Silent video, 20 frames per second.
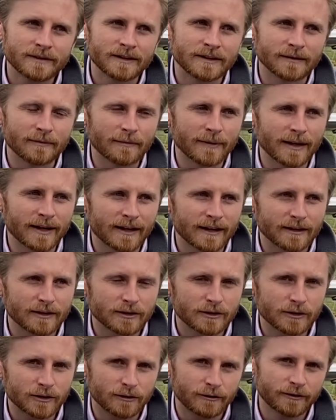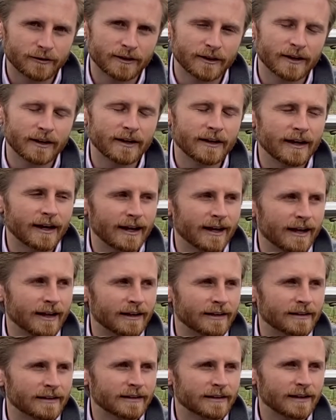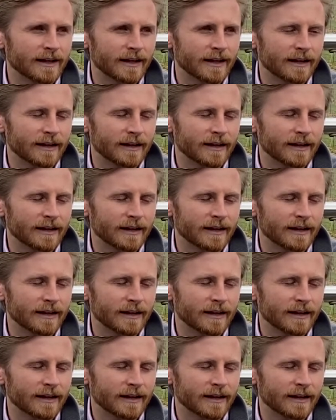to make it softer and